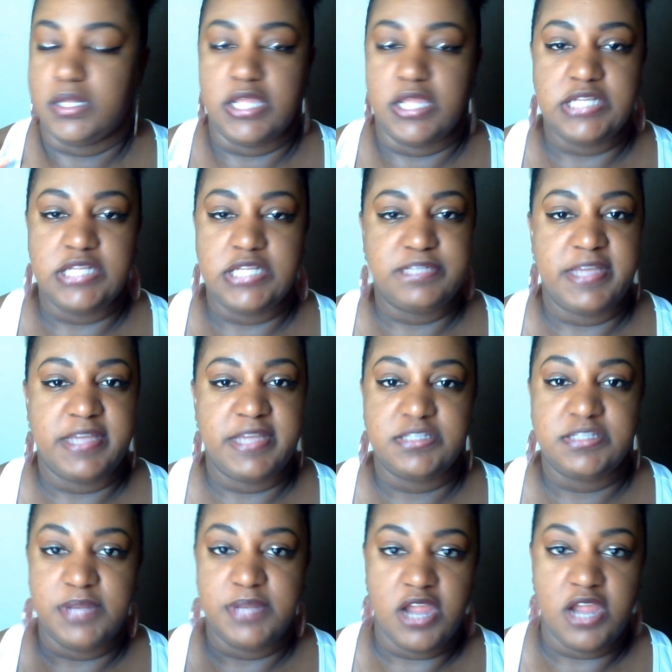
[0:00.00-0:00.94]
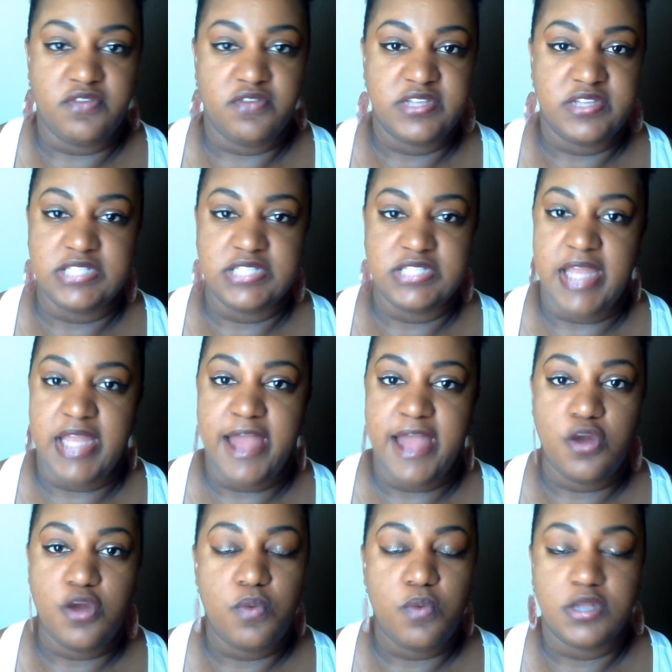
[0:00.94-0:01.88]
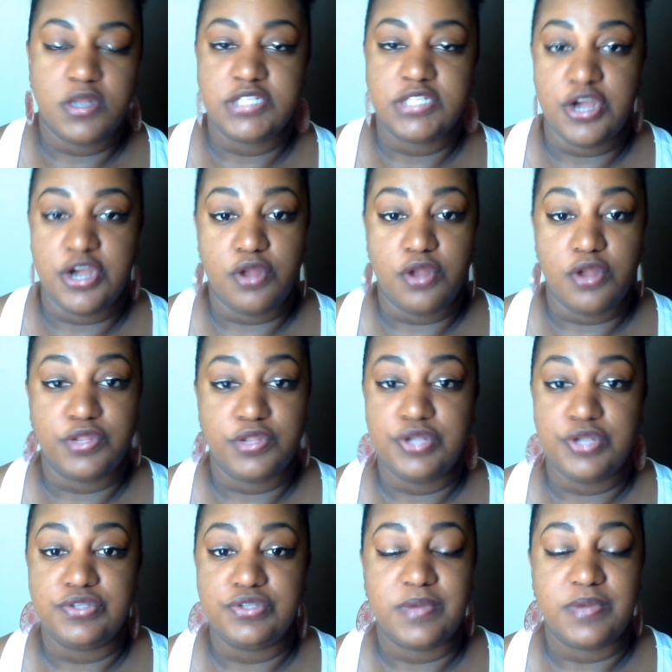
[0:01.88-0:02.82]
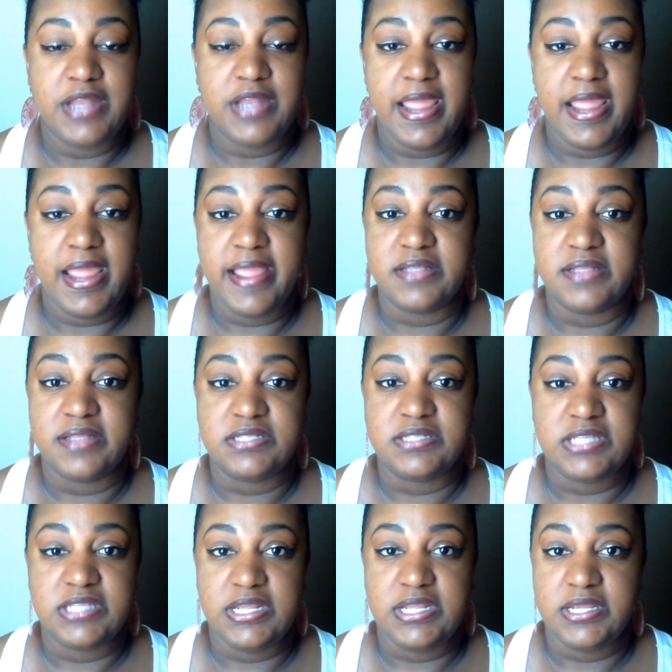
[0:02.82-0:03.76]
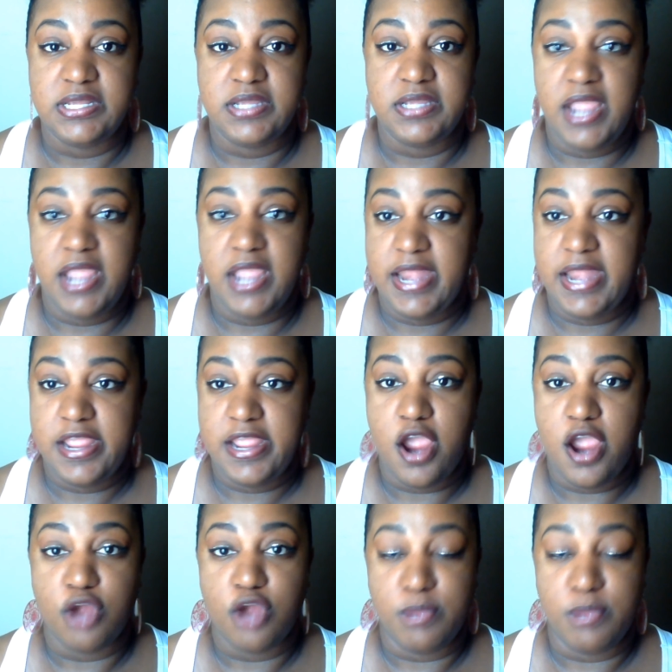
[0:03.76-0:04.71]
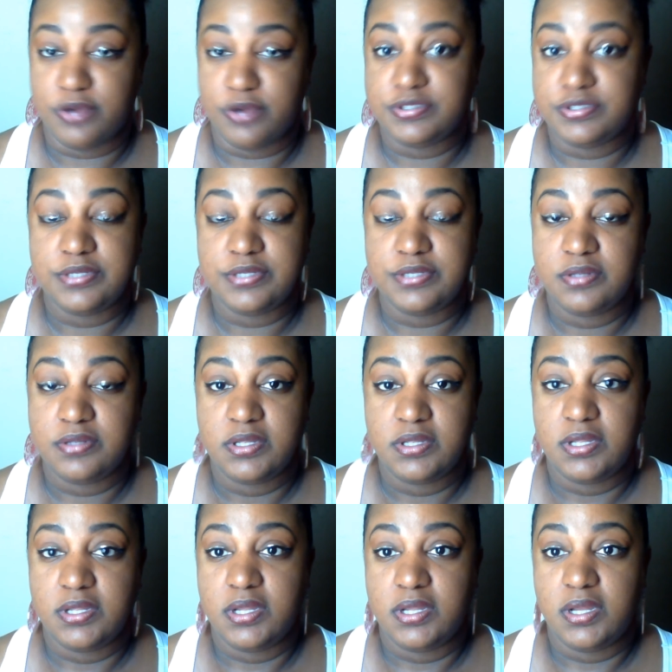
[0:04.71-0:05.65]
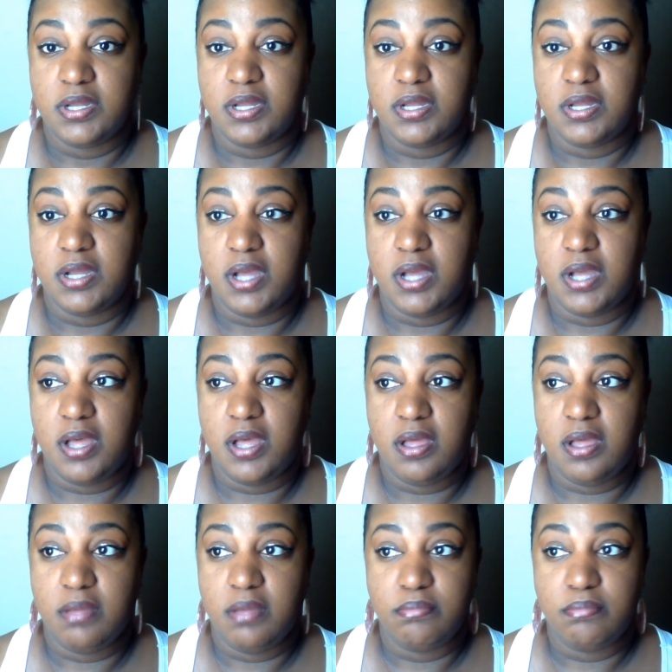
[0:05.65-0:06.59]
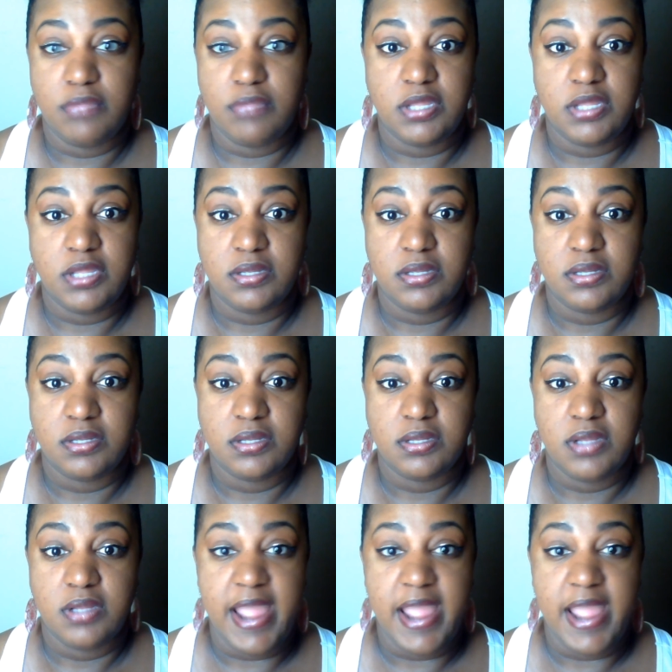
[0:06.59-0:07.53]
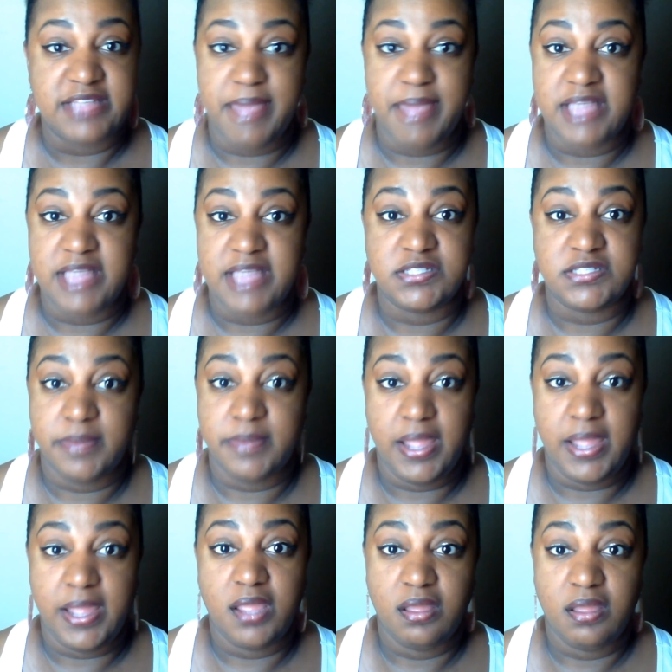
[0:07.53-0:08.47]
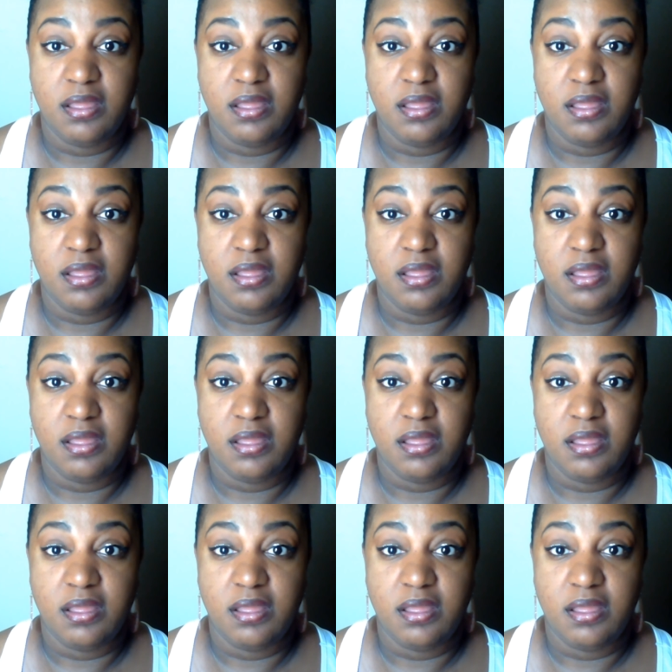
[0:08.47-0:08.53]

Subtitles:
it just makes me nervous. And I don't want to turn on the news one day and see any Herbert um has passed away